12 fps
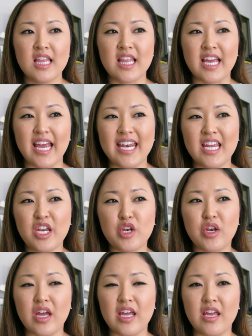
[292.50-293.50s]
Like
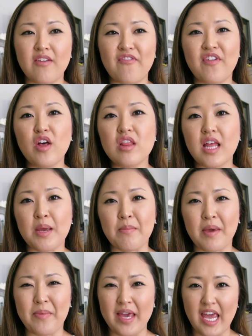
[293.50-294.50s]
it felt like
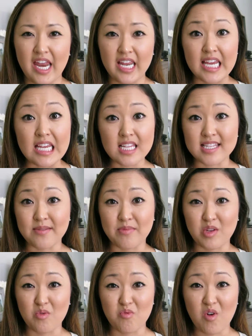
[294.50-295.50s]
maybe I had eaten
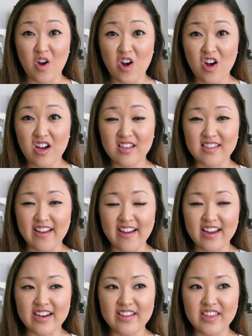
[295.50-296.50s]
something wrong, that
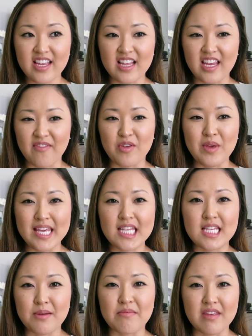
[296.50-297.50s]
kind of thing. Like if you eat
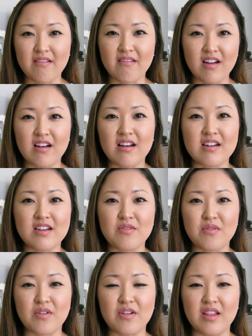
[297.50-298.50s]
something wrong,
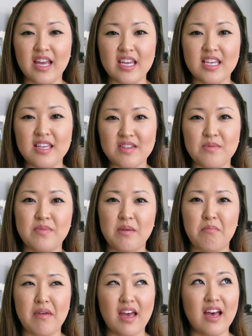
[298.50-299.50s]
or like eat
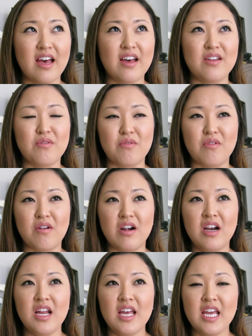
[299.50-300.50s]
something bad, or
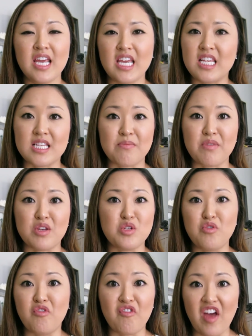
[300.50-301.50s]
eat something
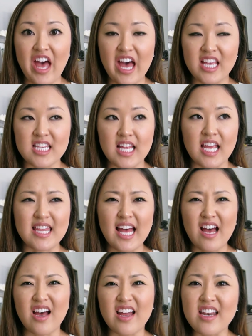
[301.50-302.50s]
too fast, like
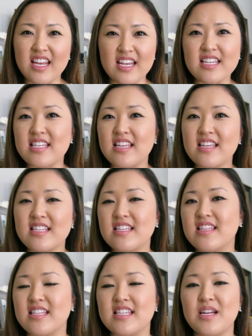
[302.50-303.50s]
that uneasiness
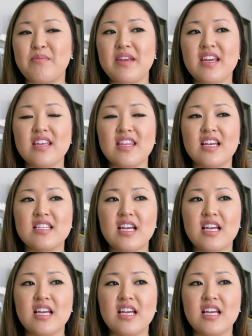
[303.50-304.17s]
in the stomach, that